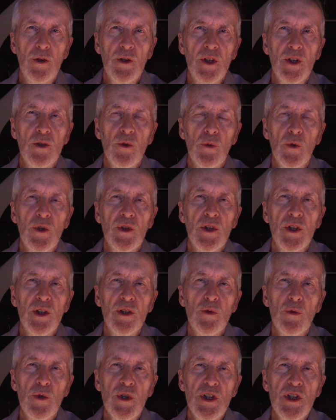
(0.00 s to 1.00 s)
it within
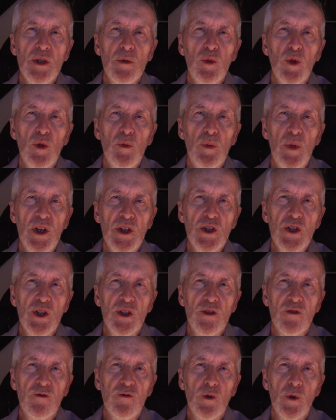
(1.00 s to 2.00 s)
a reasonable
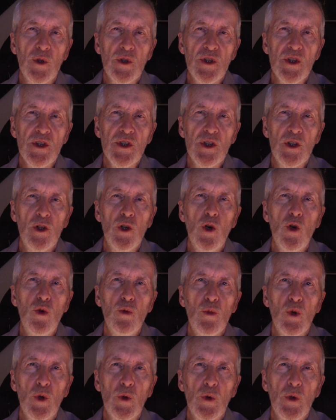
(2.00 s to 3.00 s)
budget for just a
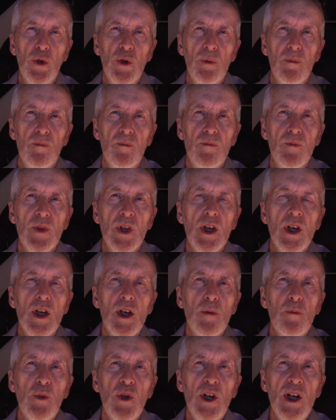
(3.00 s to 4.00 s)
homeowner.
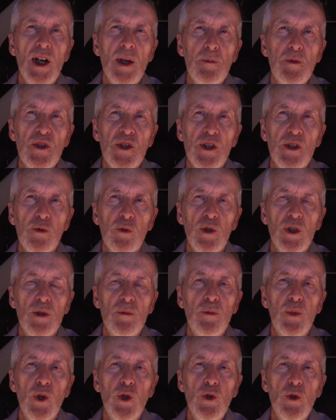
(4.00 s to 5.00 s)
Perhaps this will
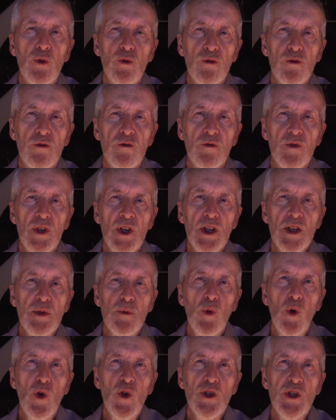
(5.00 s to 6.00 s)
improve as
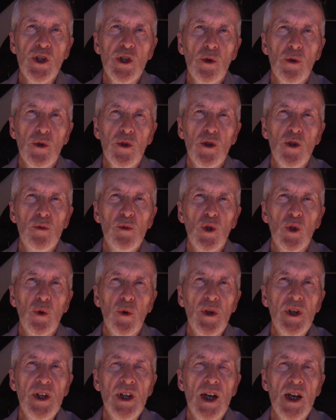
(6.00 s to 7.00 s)
more geothermal
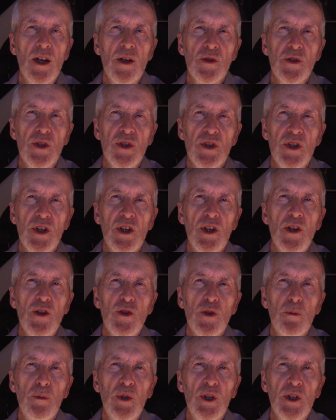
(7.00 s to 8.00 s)
greenhouses and
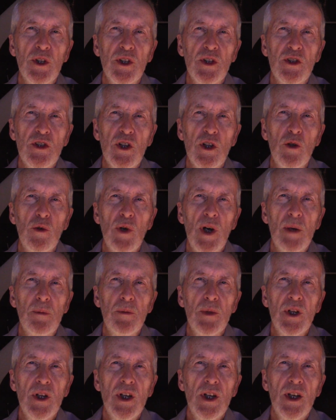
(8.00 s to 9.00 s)
other buildings go up
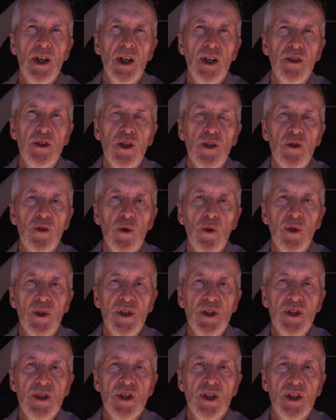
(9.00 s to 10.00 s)
and the
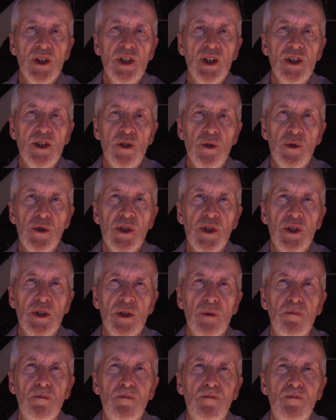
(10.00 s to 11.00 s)
authorities get used to them.